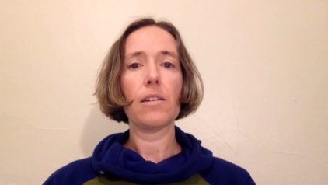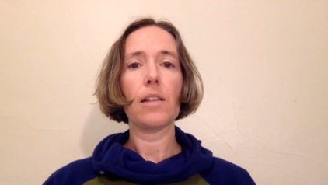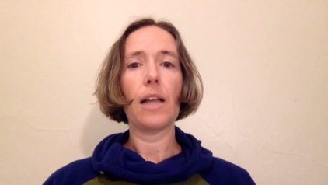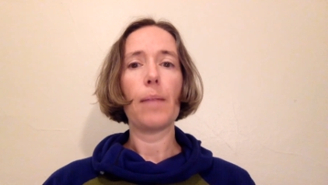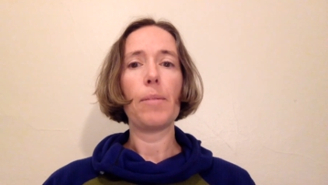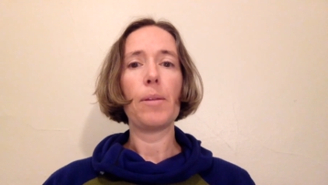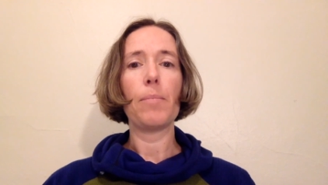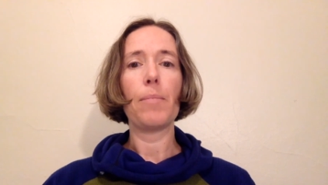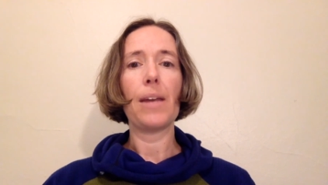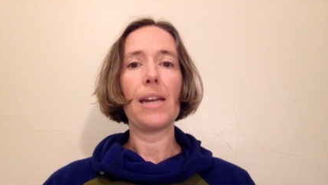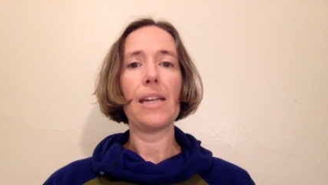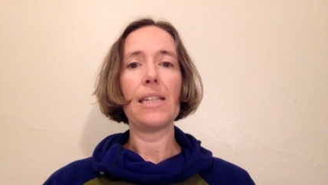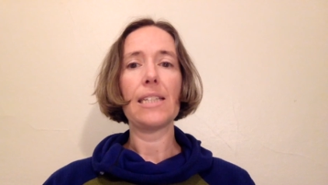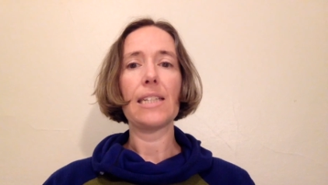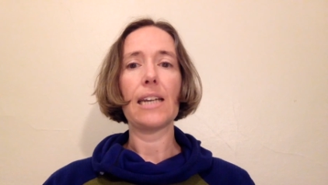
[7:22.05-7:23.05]
climbing
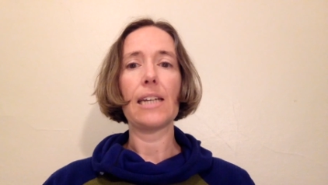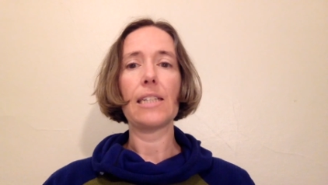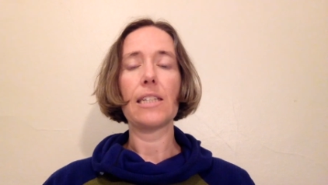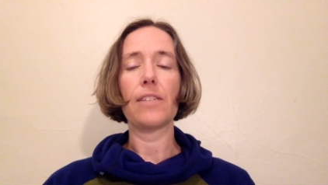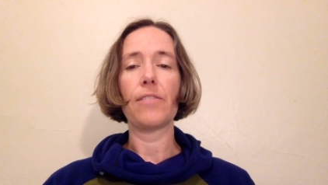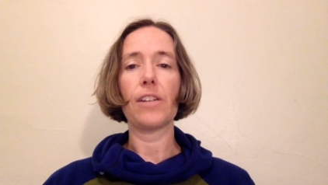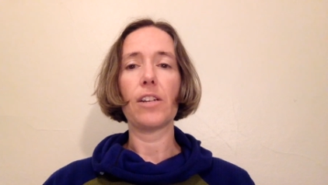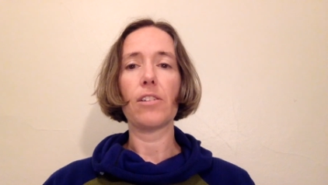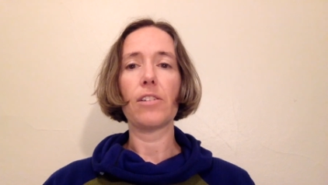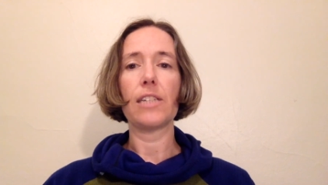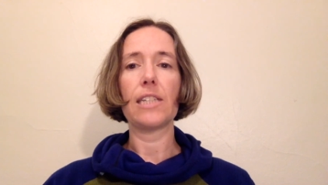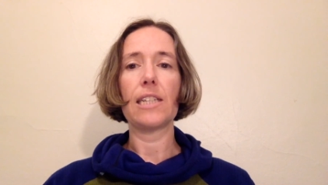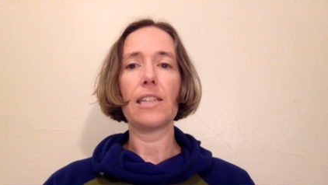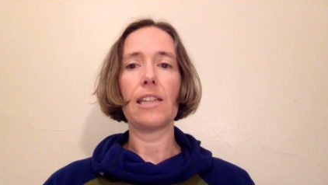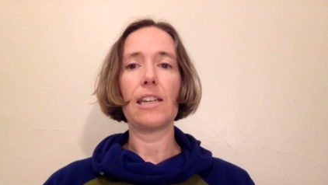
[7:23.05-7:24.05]
many sets of
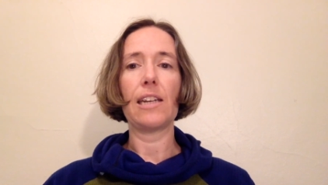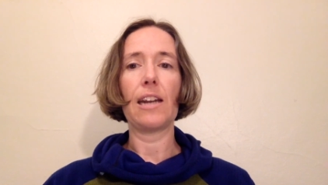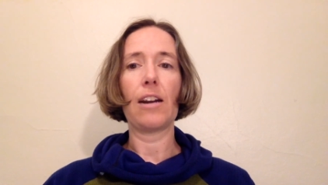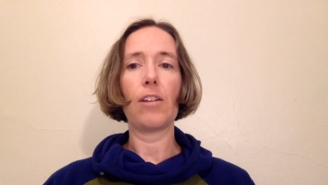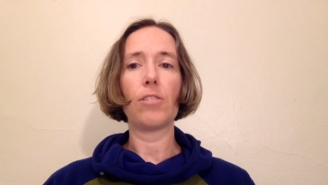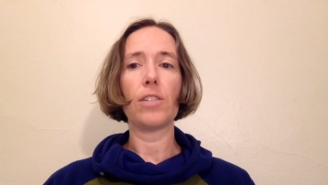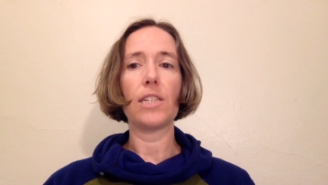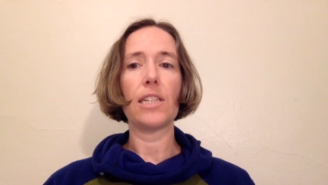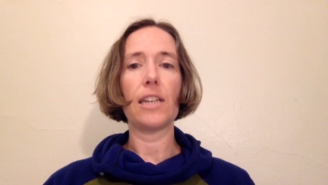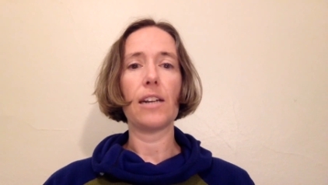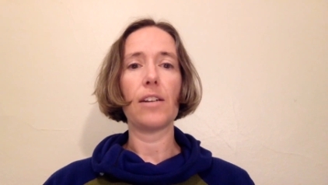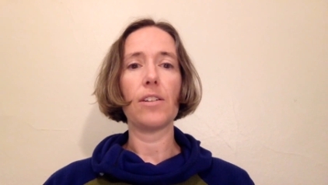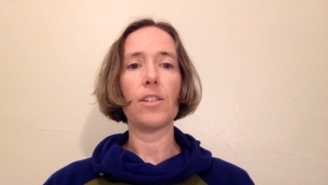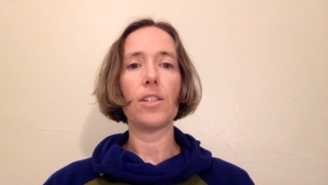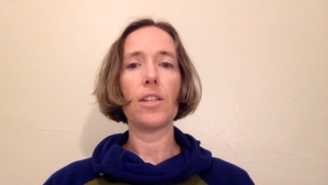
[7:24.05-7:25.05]
increasingly narrow
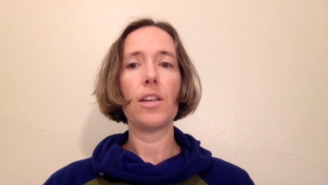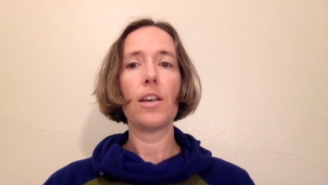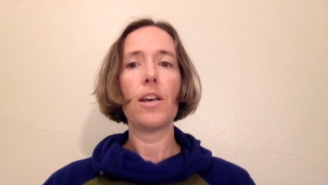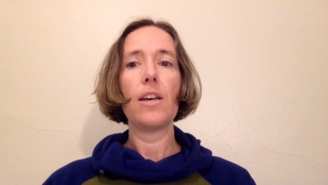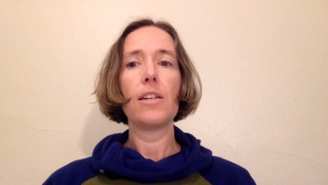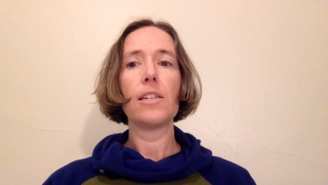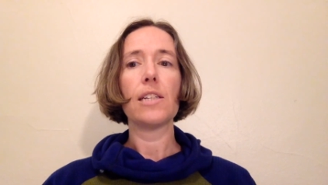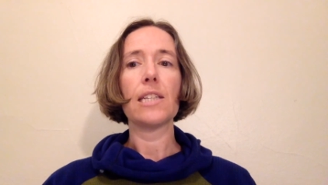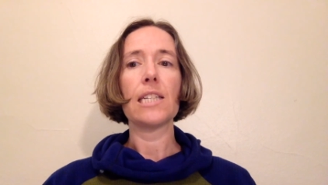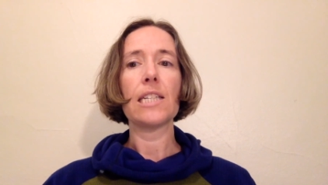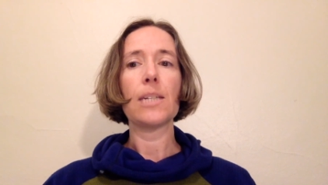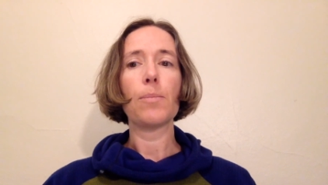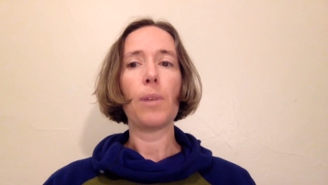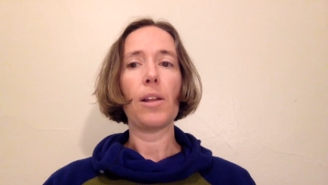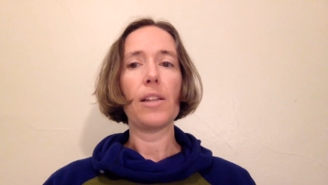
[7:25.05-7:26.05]
stairs to the
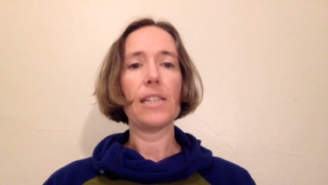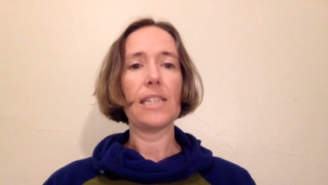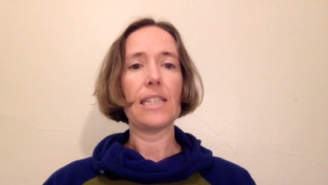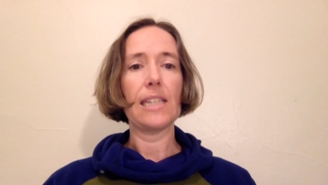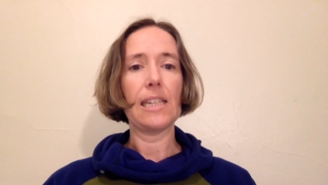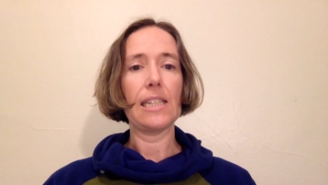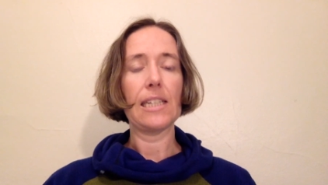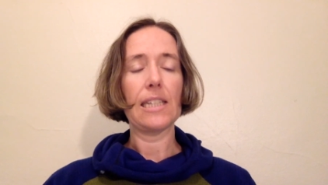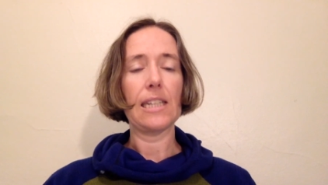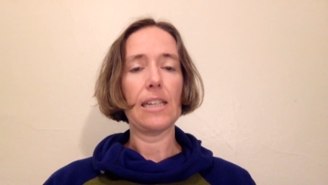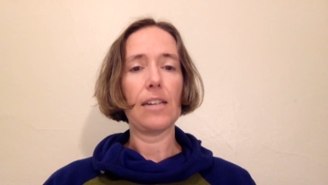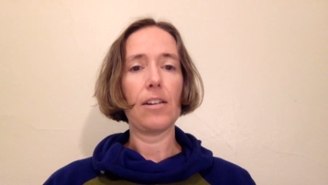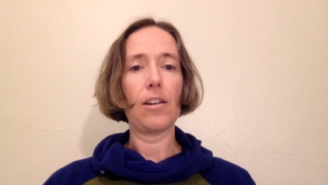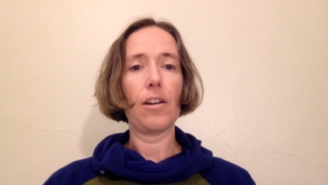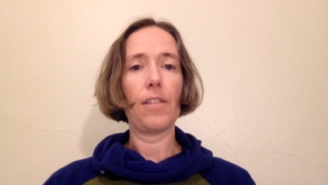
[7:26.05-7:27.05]
smallest dance
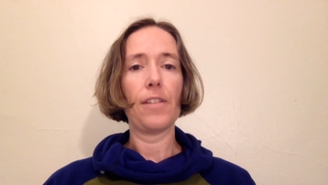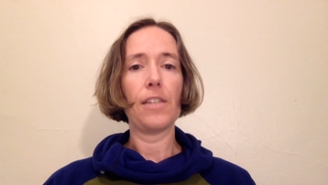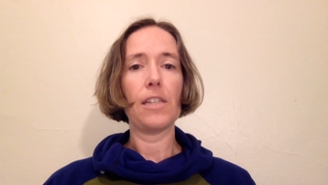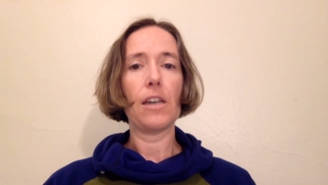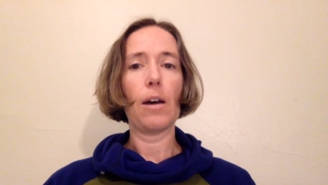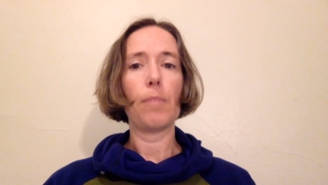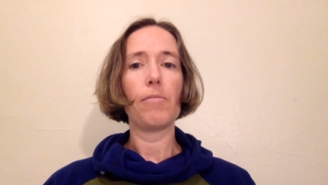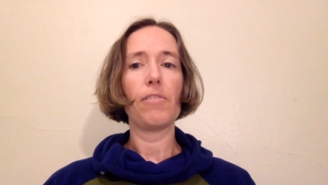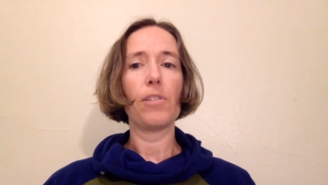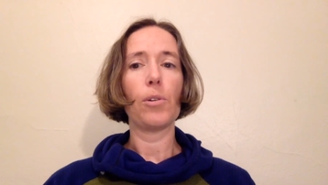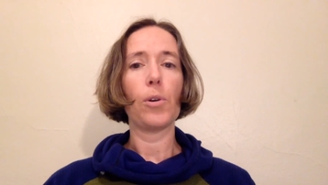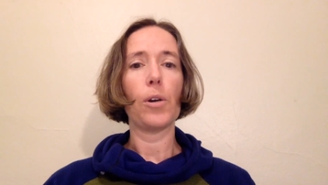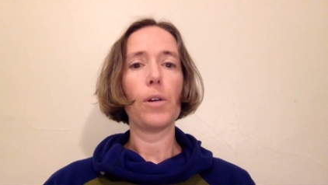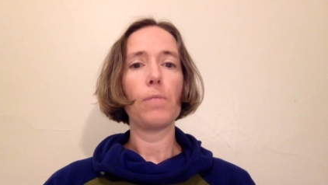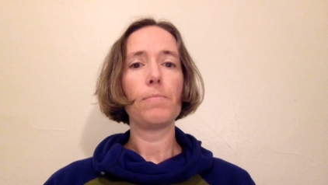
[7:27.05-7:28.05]
theater on the top
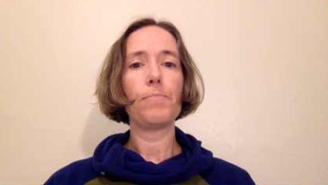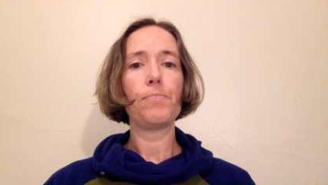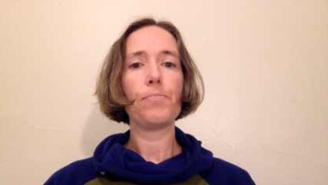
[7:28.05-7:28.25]
floor,